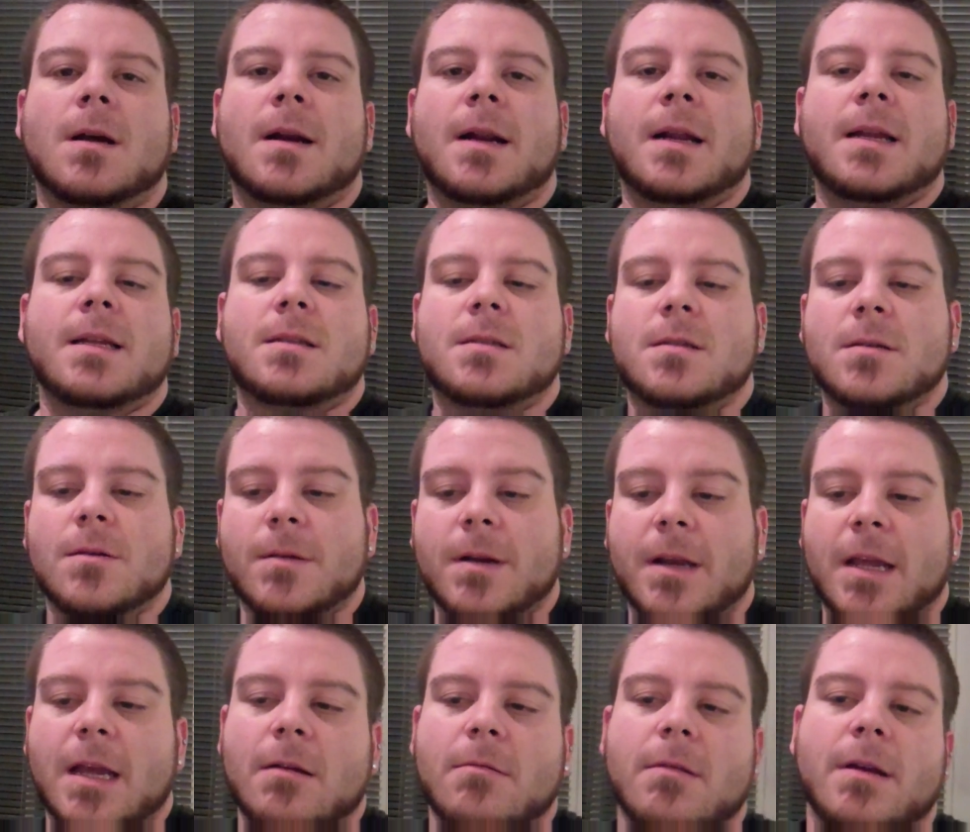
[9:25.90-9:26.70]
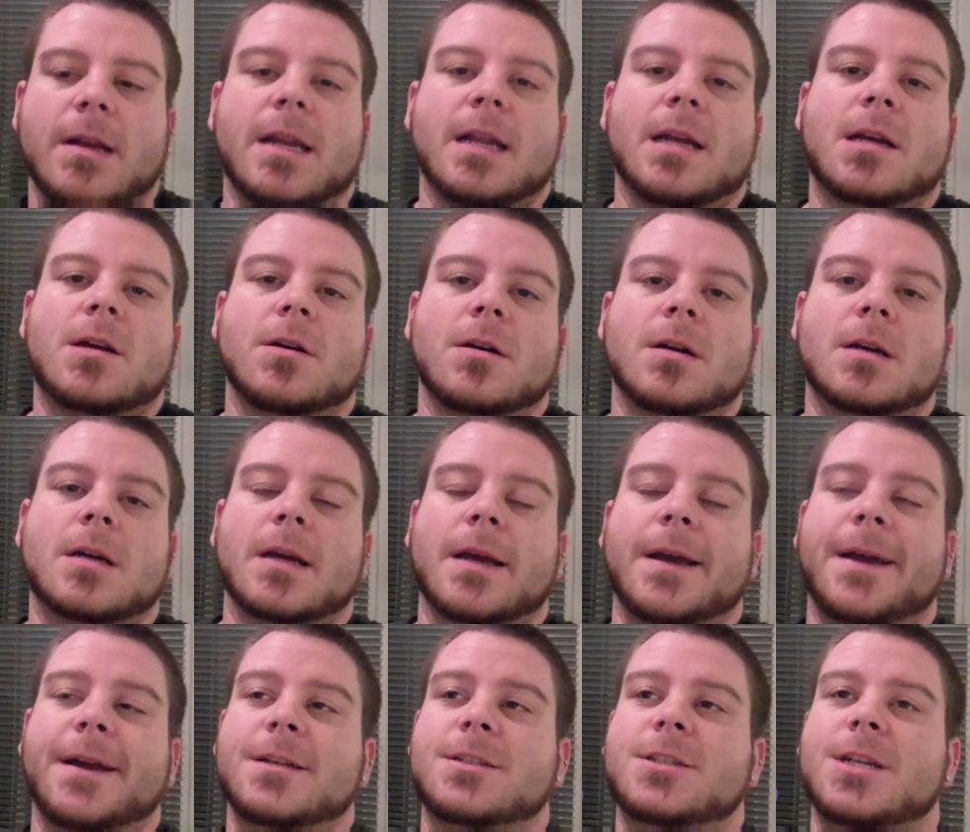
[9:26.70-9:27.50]
Alright, so we're gonna get ready to cook.
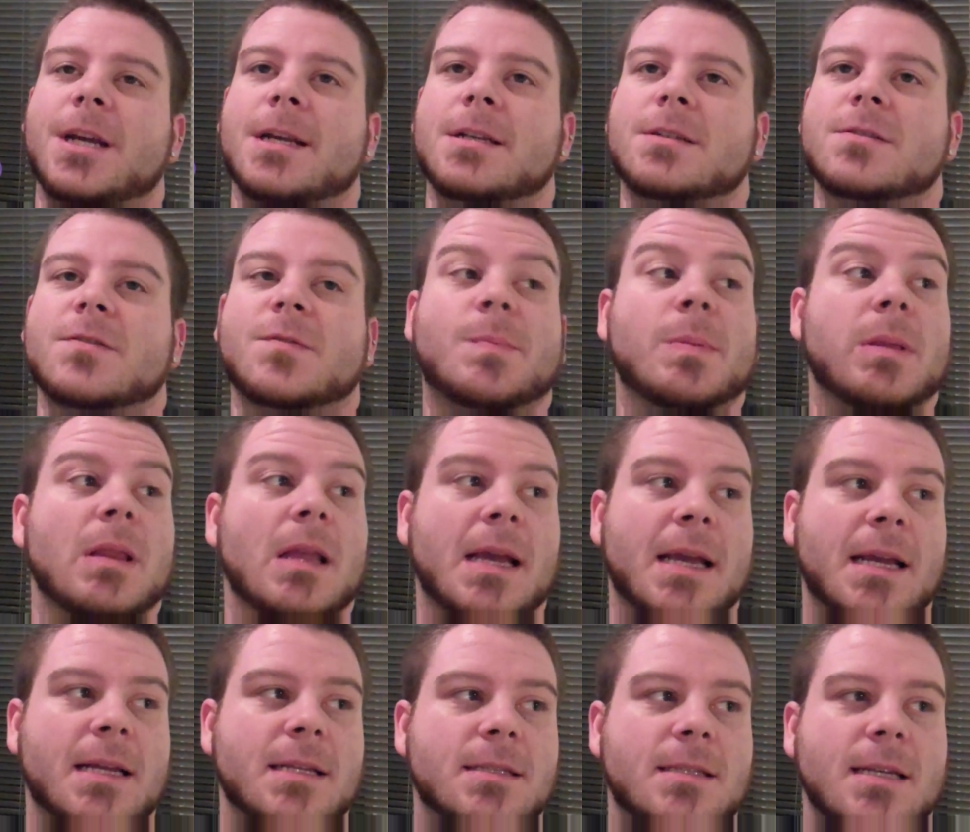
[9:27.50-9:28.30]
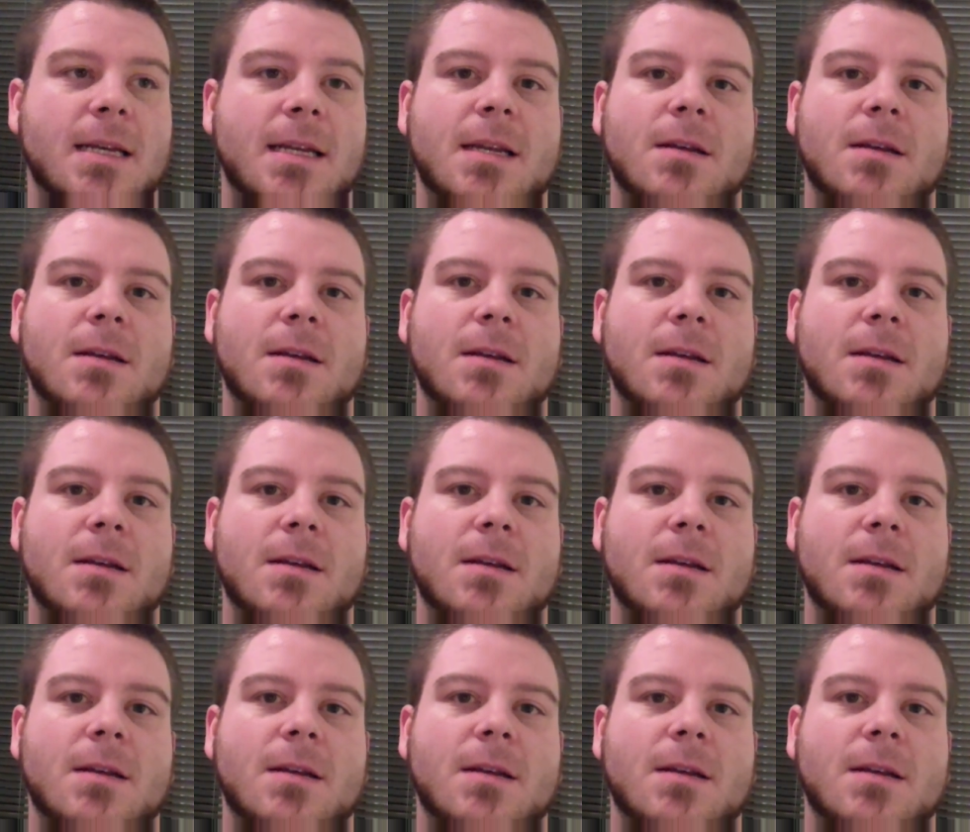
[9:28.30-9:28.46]
Uh, change of plans.